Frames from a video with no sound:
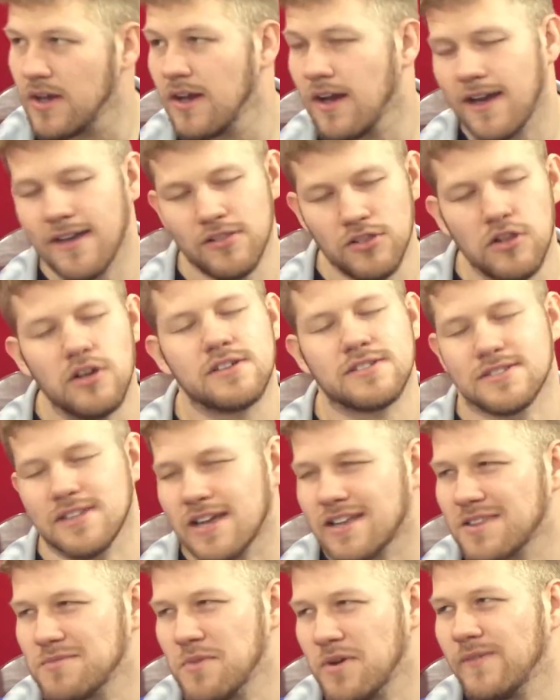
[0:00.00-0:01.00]
It looks like
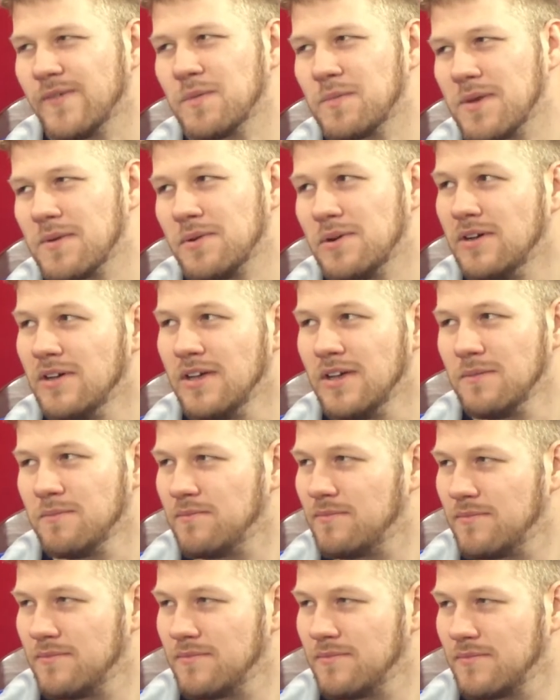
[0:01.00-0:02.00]
the moving people.
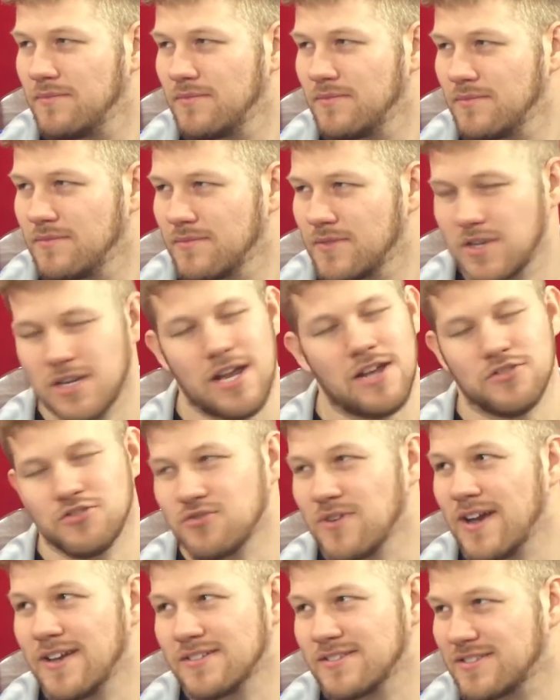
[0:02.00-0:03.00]
Yeah, they're not
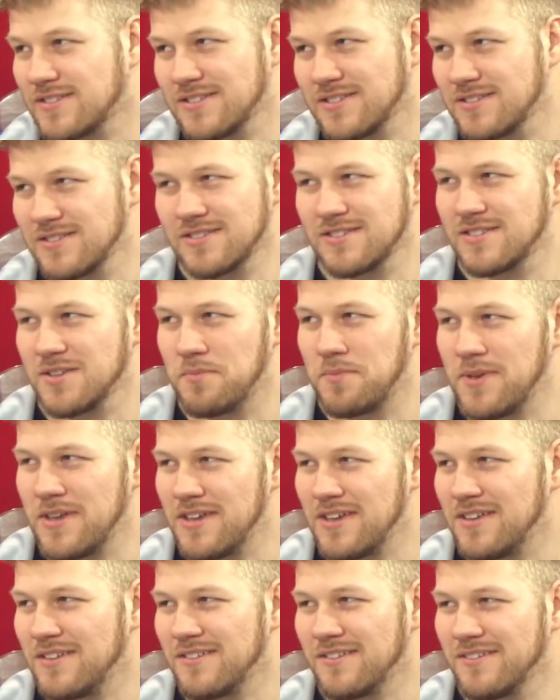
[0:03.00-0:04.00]
dressed. That's fine. To be
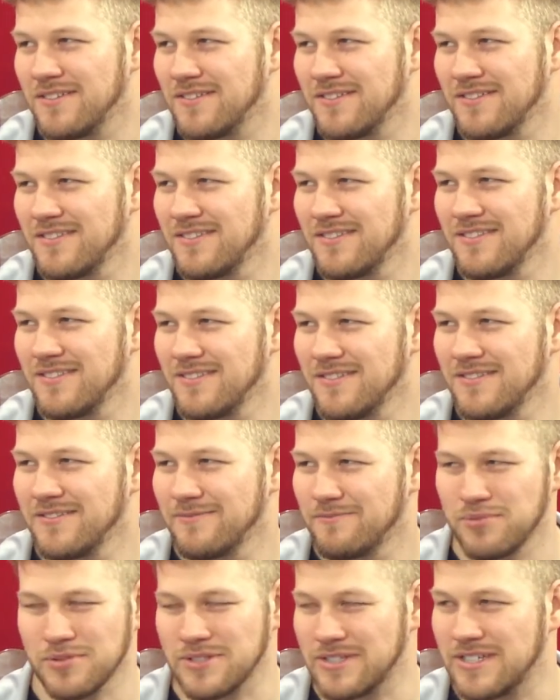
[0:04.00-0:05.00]
no
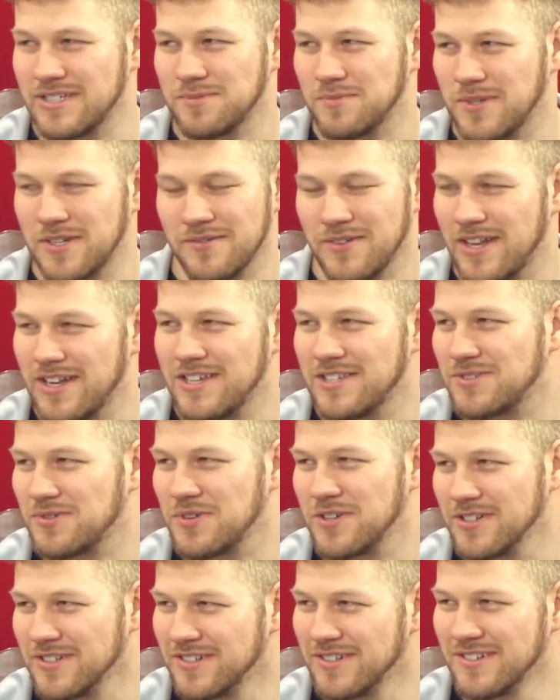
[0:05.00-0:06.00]
policemen of That's any fair.
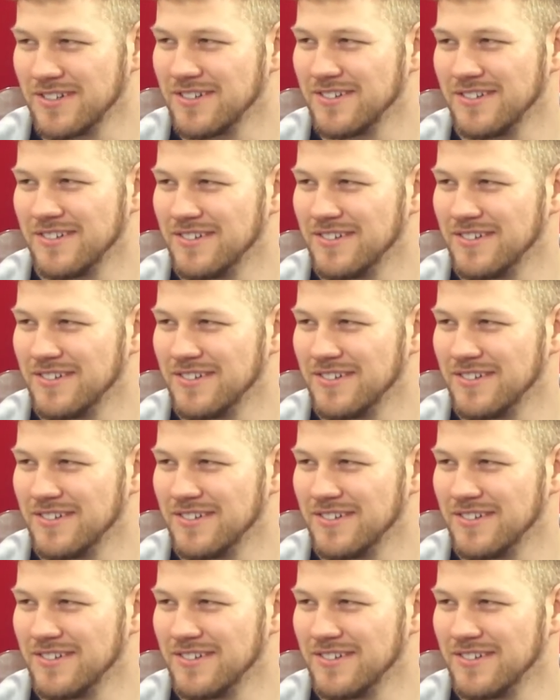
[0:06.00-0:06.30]
sort. No.